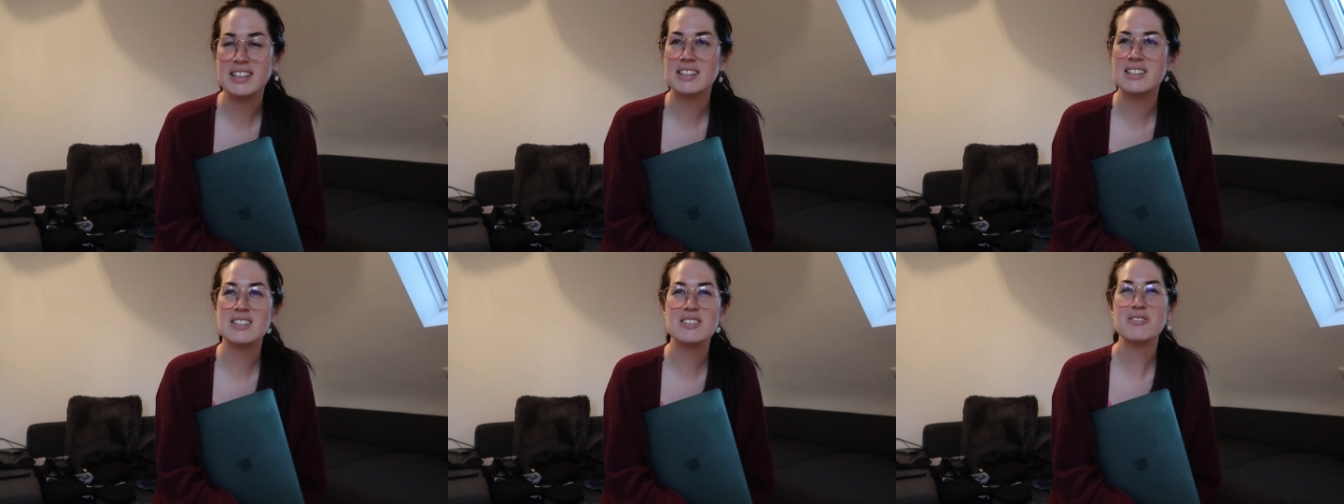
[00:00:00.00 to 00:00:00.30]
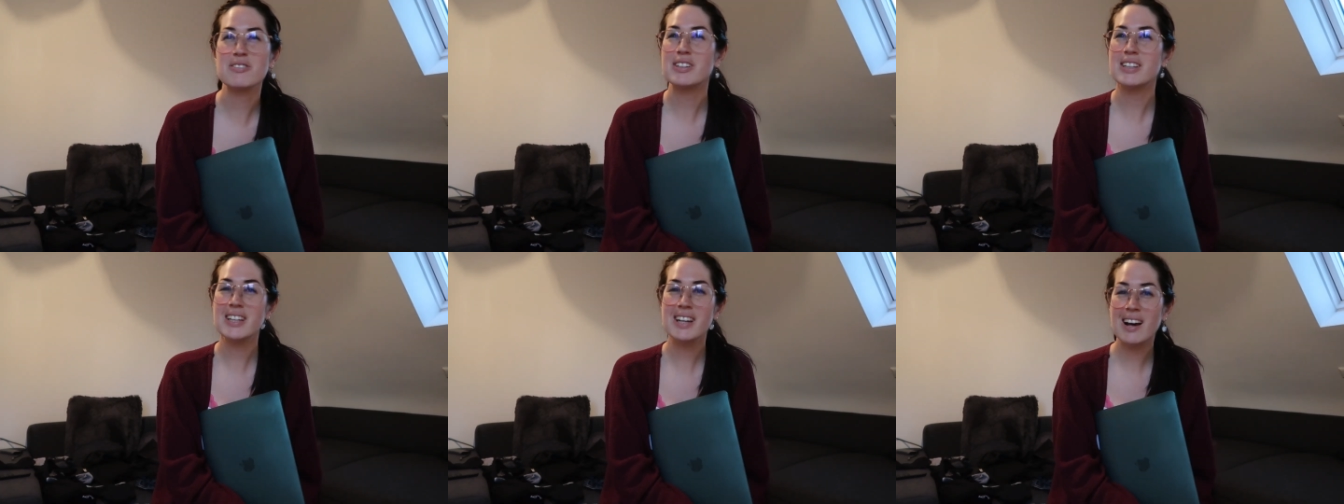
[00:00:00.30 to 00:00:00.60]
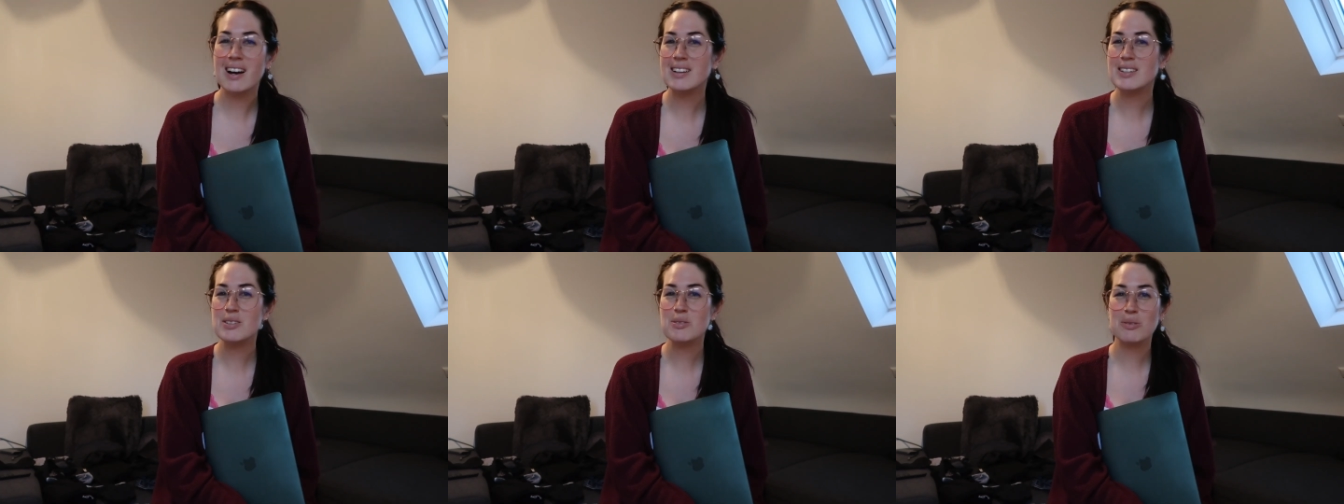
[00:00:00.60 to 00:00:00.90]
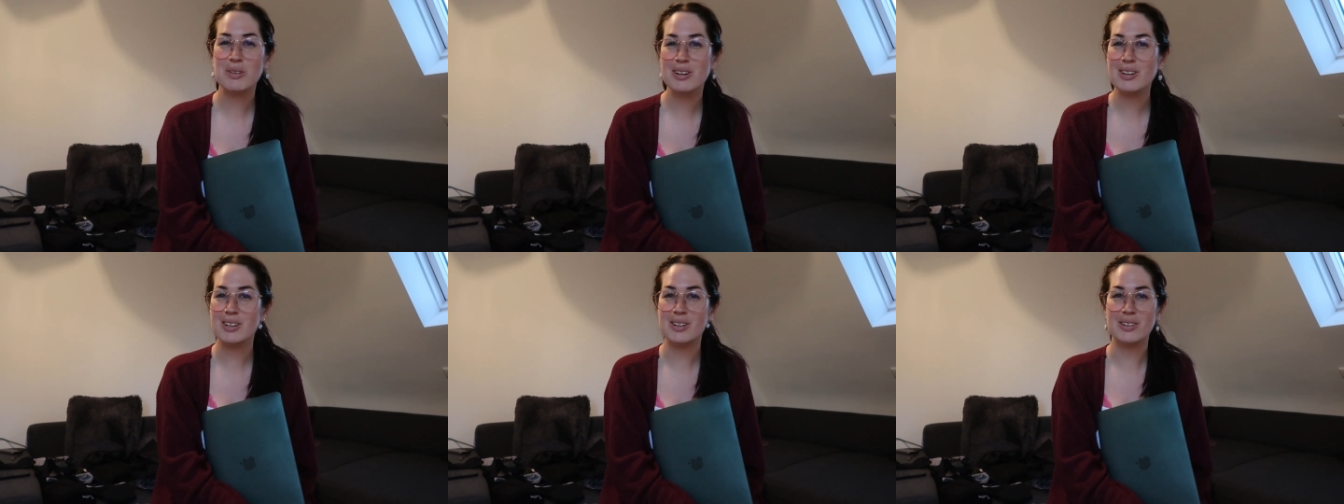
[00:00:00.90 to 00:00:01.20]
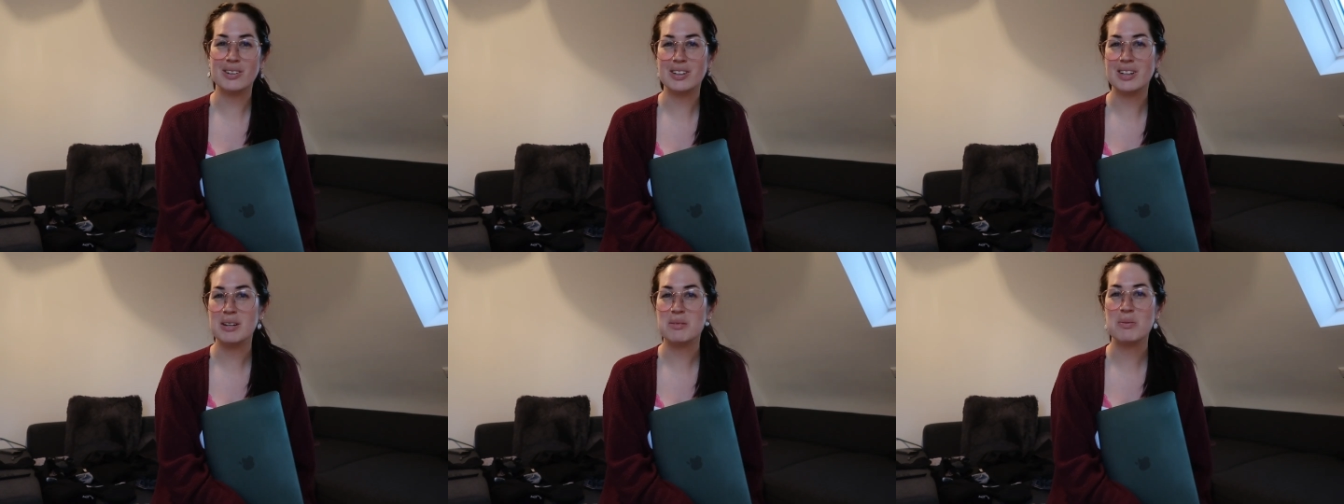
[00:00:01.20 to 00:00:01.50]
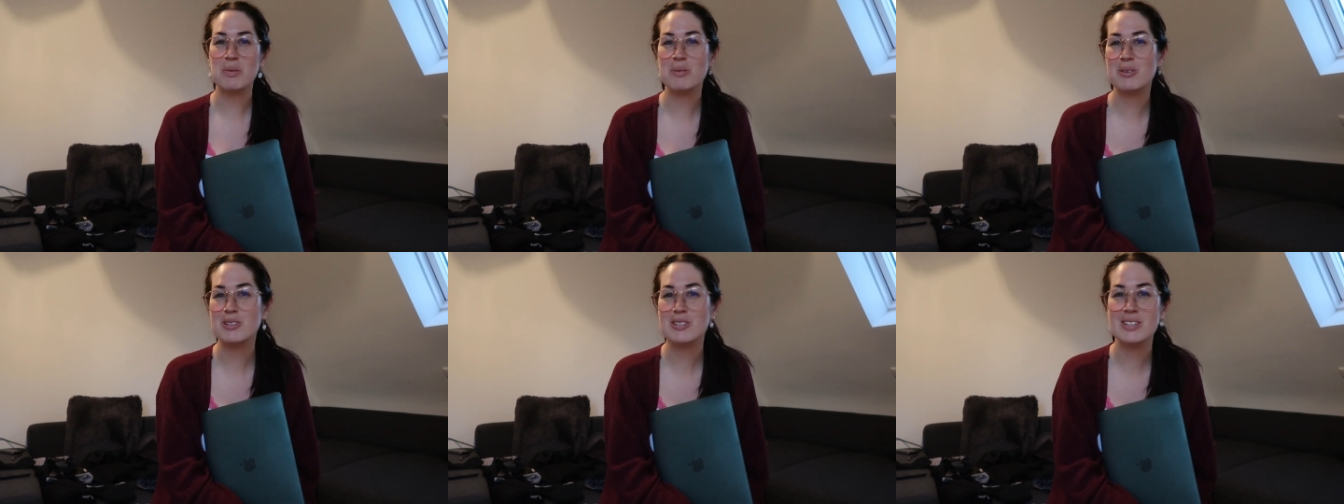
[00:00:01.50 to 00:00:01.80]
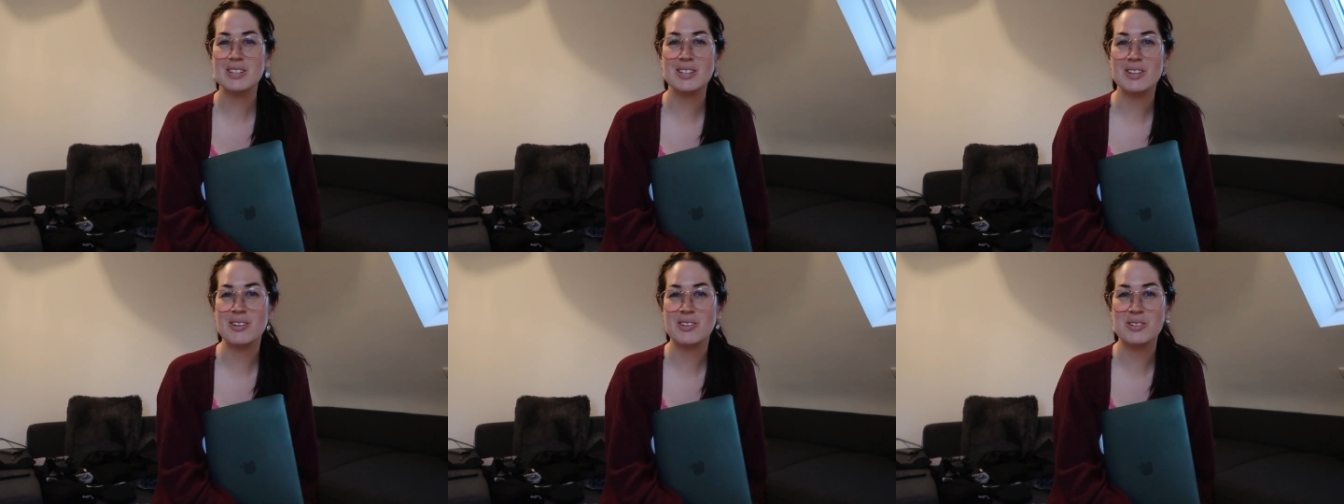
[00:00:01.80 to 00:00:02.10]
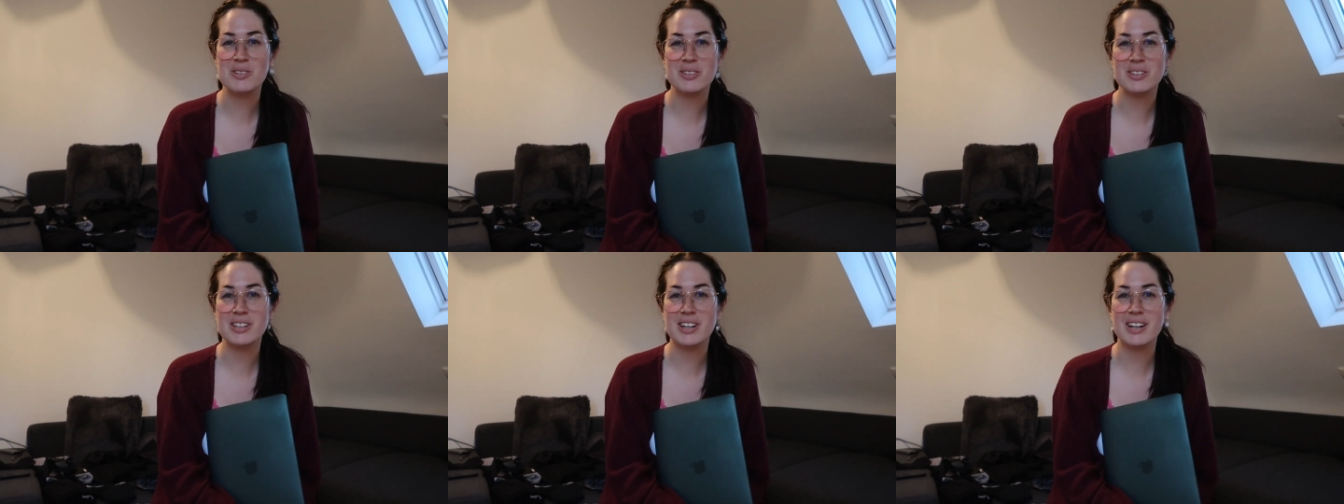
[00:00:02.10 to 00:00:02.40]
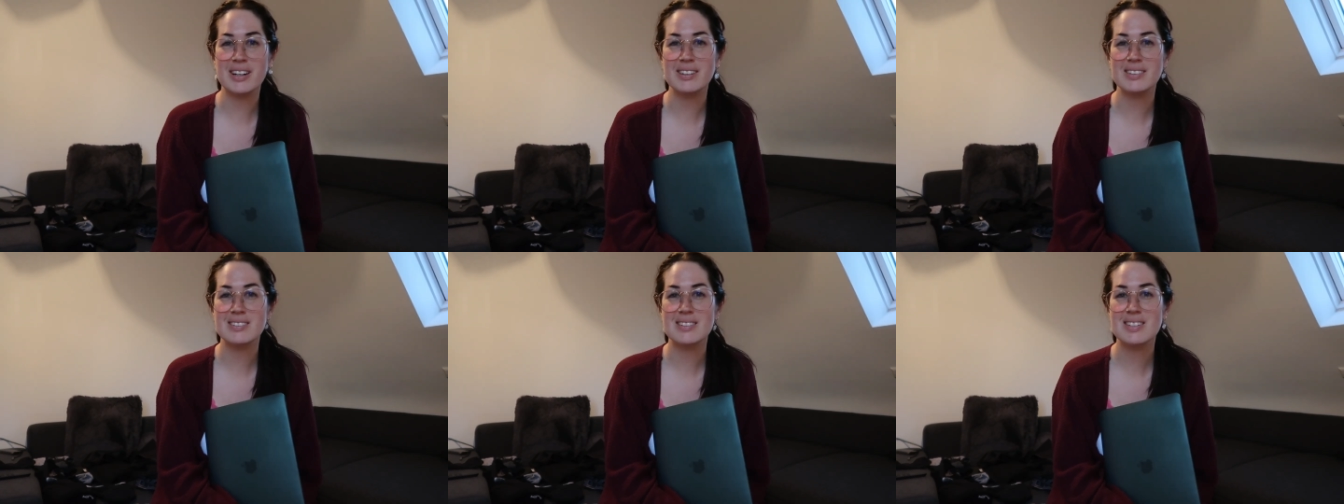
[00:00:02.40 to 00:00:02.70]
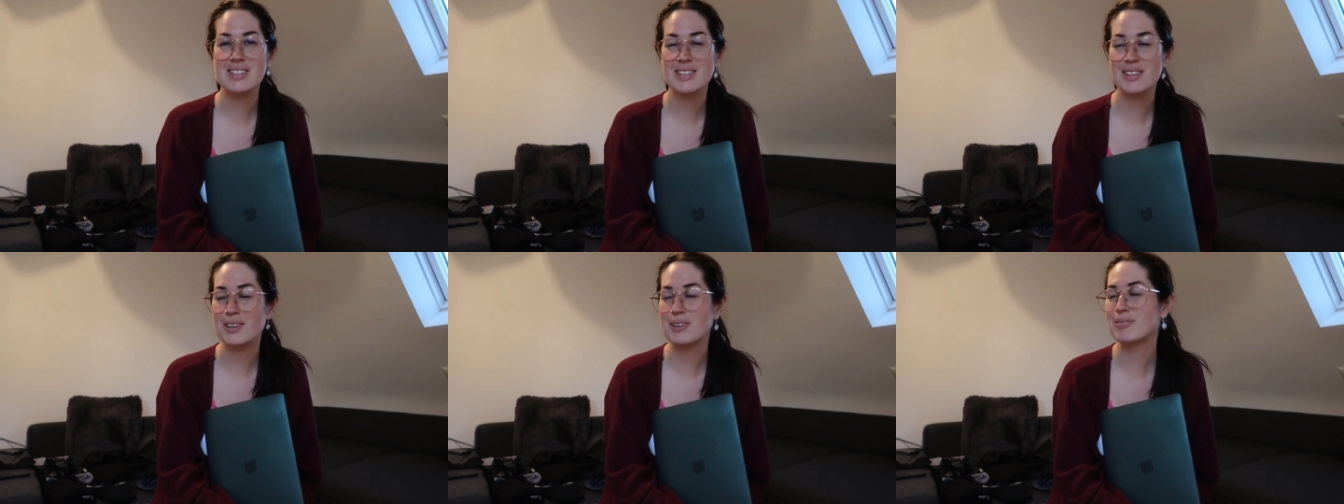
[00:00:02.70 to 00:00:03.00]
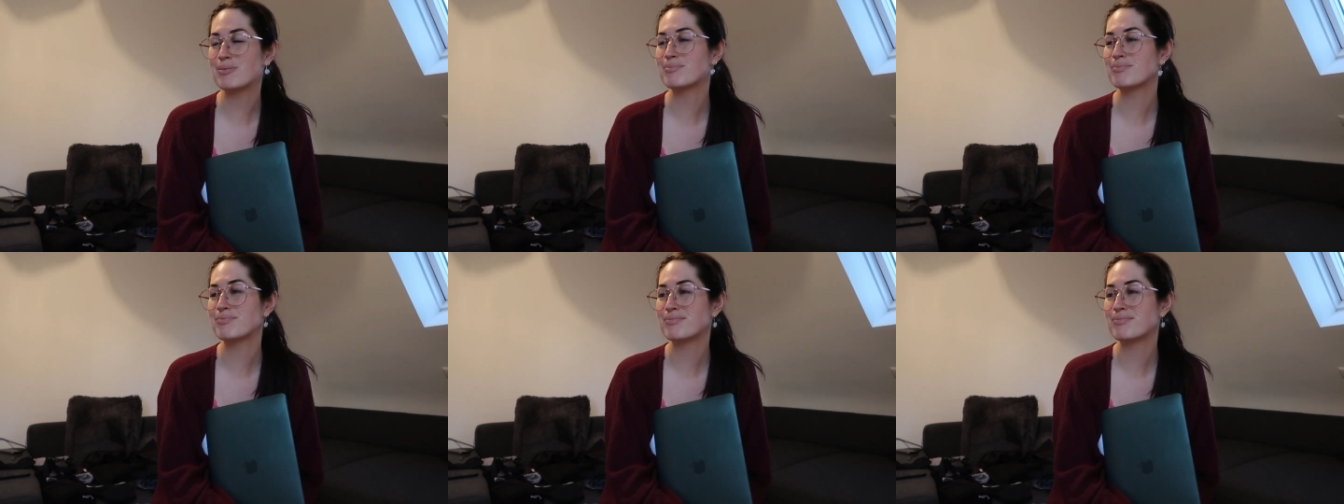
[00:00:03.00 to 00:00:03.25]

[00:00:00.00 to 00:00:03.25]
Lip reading: and it's really hard to work when I'm emotionally not doing great. So